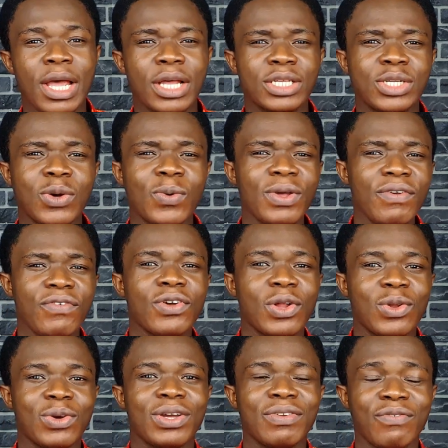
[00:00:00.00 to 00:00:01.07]
So if you're
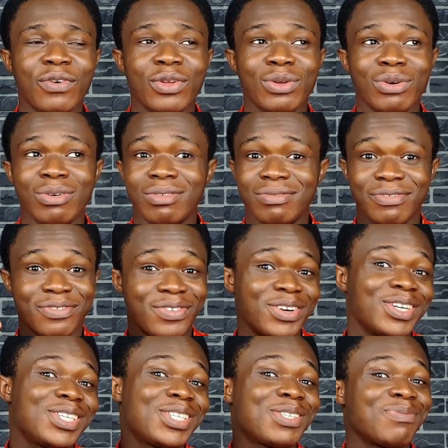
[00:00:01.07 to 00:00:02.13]
looking for your
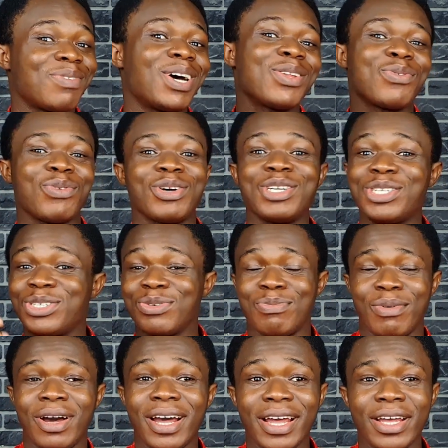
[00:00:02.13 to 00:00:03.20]
first smartwatch to
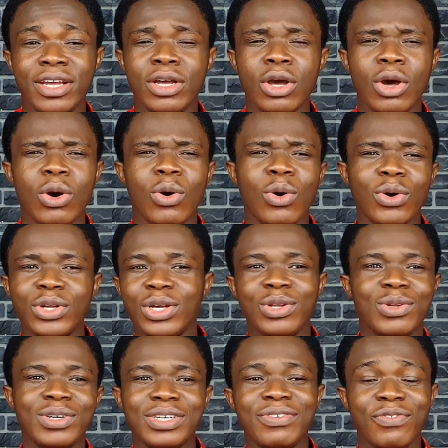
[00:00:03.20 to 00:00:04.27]
buy, or you're
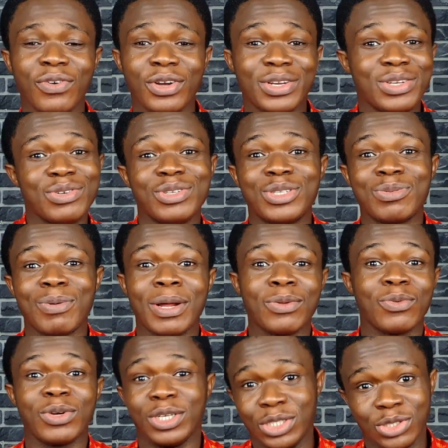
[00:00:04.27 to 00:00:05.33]
looking for a new
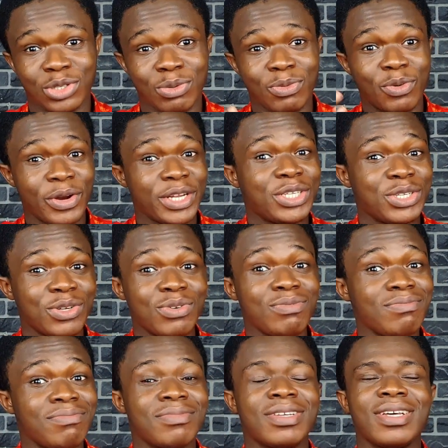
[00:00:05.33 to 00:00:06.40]
smartwatch to upgrade
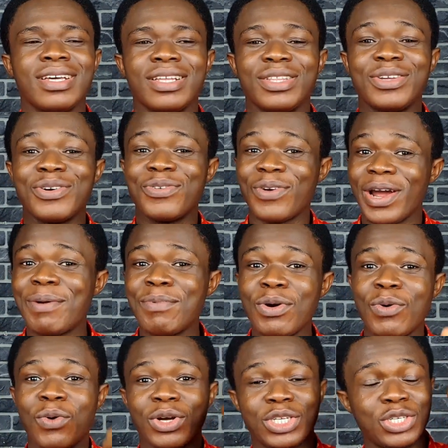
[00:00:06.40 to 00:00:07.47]
to, the
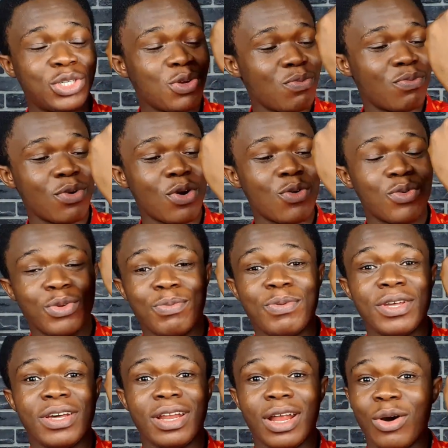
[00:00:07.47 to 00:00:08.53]
Oraimo Watch 2 Pro would
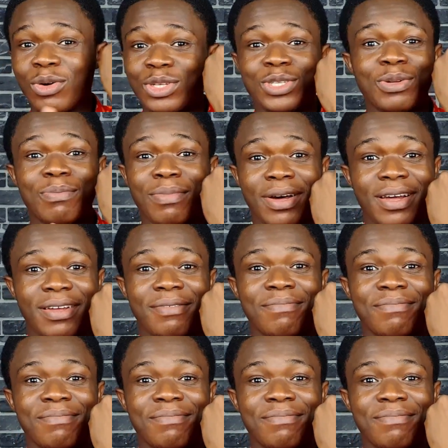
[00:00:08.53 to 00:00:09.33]
be an awesome buy.